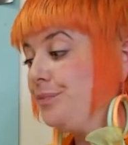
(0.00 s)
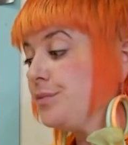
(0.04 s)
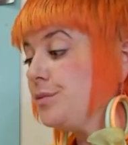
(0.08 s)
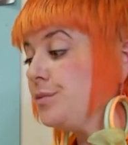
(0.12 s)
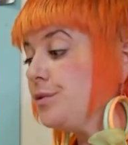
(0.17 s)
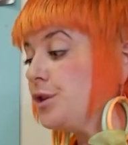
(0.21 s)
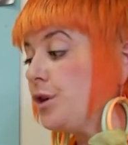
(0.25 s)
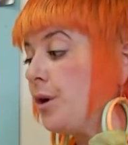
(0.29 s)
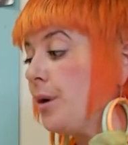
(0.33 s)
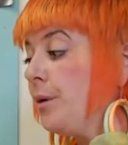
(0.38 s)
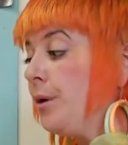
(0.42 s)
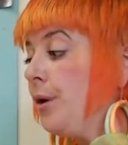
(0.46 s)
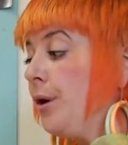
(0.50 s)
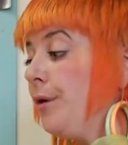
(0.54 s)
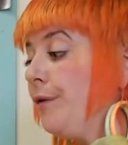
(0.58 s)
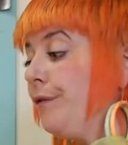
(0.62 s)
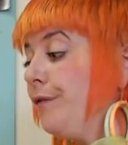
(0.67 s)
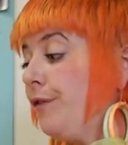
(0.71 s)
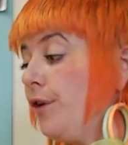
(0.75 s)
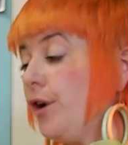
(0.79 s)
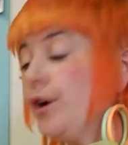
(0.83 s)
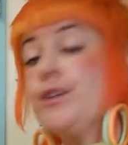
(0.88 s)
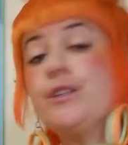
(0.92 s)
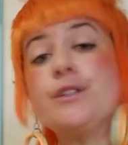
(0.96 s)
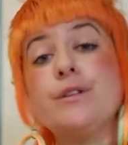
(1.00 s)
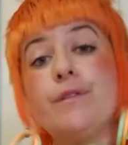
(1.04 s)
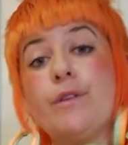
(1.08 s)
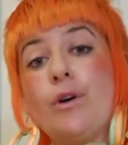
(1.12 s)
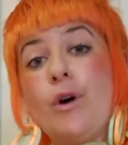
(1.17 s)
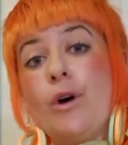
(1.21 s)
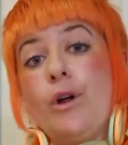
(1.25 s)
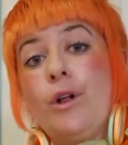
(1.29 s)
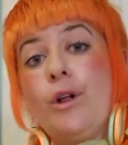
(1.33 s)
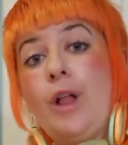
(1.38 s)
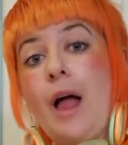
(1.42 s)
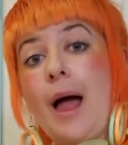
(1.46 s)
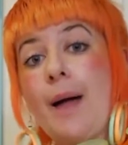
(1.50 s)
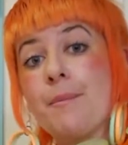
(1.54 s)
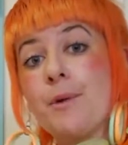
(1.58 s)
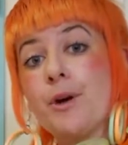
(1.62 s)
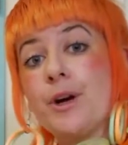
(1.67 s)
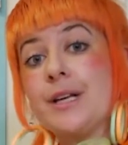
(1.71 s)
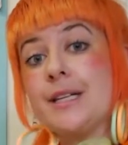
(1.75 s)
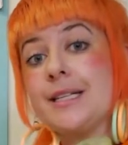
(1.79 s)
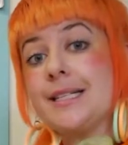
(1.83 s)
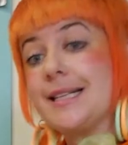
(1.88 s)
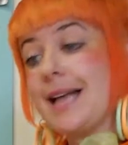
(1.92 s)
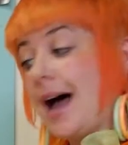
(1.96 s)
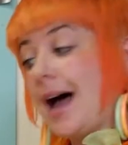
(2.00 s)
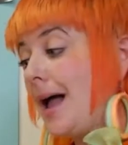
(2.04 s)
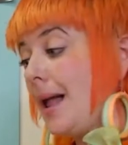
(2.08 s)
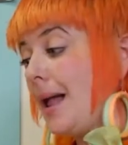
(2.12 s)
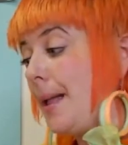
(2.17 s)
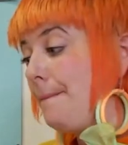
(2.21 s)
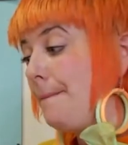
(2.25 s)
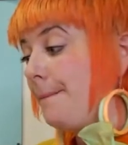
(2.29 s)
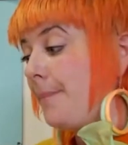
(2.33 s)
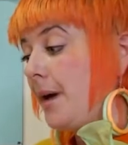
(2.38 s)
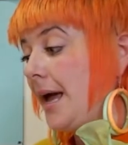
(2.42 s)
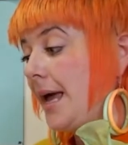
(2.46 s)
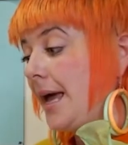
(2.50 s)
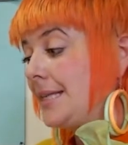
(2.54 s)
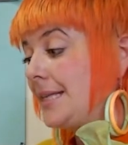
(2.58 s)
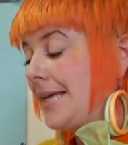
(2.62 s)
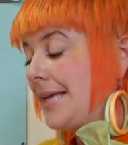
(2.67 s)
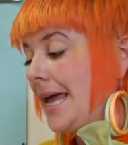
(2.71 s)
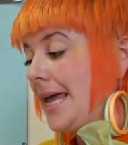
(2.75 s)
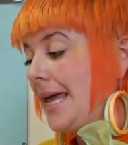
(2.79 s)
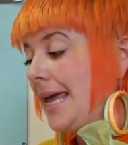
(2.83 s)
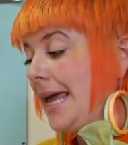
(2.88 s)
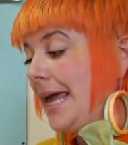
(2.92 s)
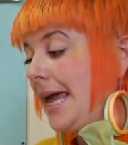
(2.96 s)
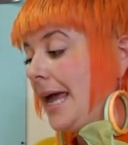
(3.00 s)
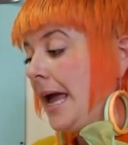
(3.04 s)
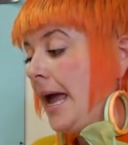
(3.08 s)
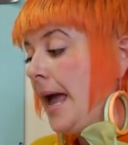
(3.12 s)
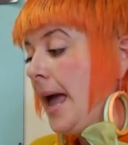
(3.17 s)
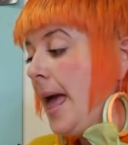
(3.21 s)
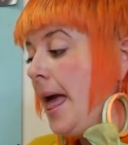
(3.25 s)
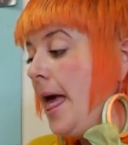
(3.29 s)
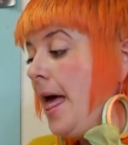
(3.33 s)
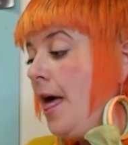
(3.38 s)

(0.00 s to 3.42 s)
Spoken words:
So first of all, I'm going to start by taking